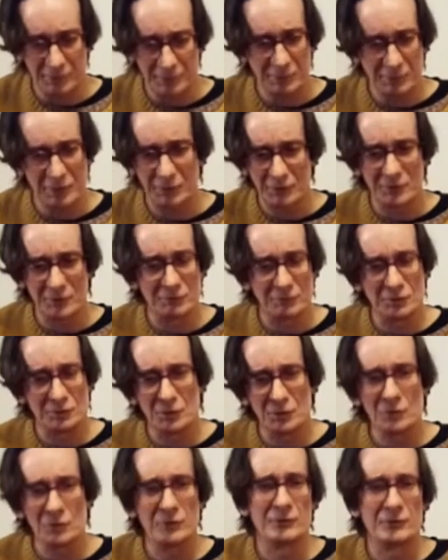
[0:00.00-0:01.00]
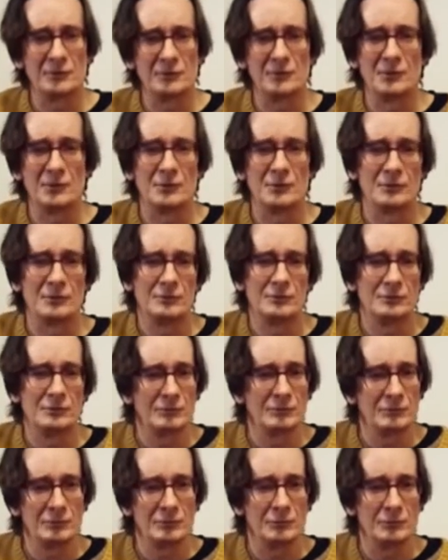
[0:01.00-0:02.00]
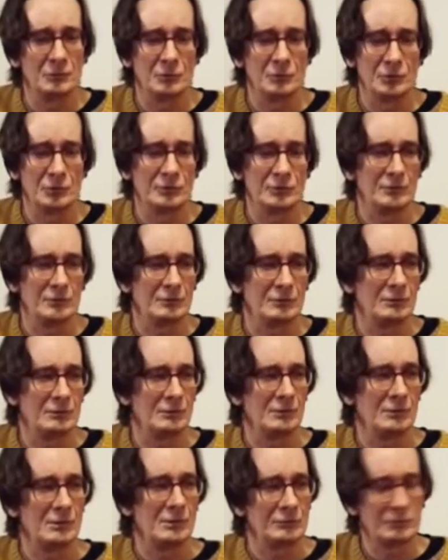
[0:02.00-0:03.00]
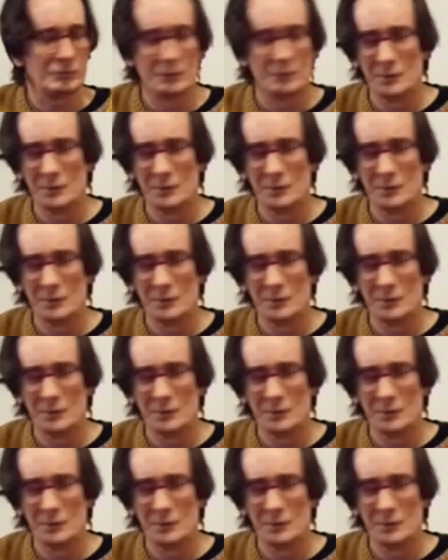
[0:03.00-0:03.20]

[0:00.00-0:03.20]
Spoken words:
you may not even notice the guitars too much. They're not